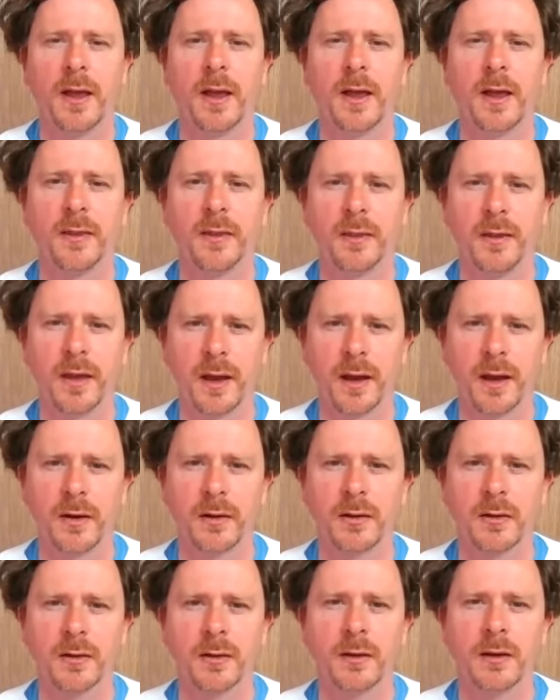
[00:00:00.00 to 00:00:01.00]
And
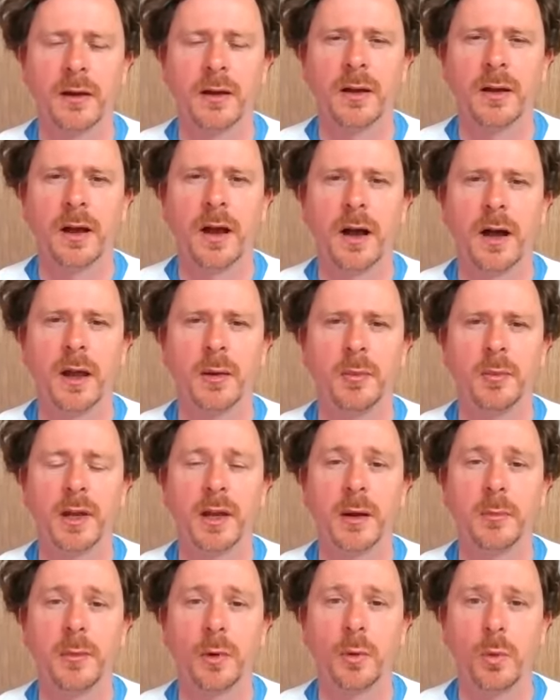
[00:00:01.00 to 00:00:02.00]
there I
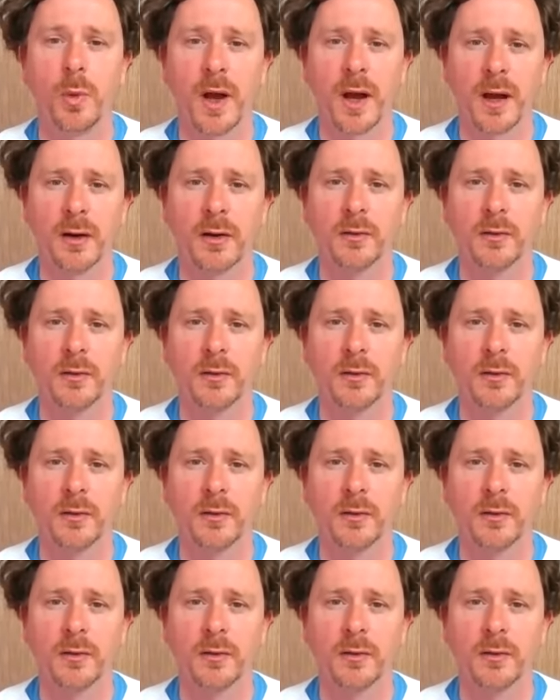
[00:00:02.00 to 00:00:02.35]
become aware